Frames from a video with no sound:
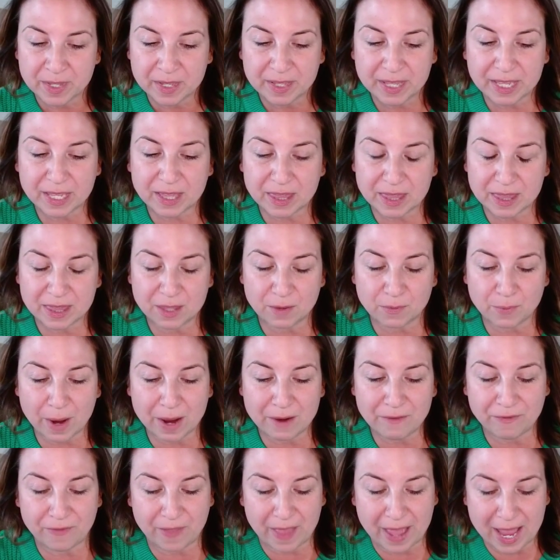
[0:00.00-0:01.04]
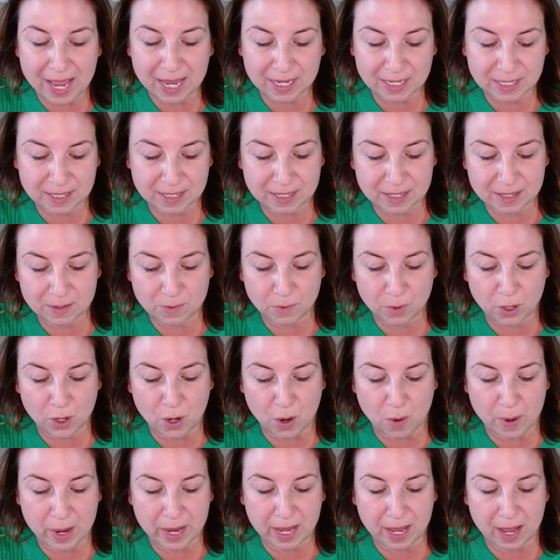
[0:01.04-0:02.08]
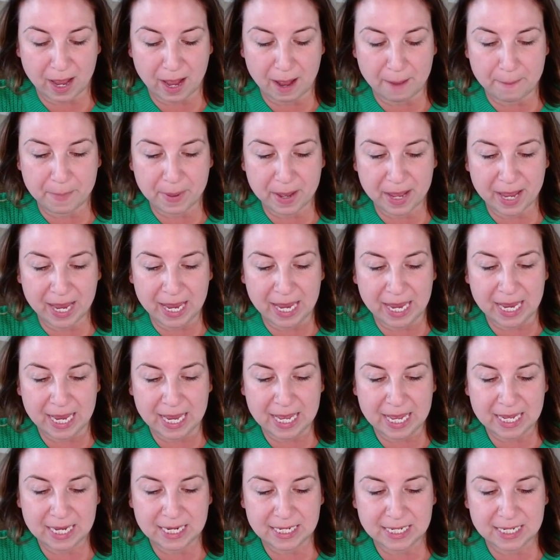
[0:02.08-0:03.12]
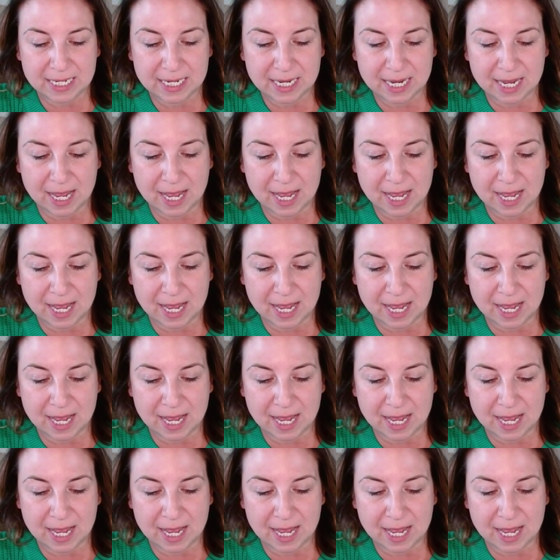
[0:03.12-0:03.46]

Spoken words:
like the red flags were going up, and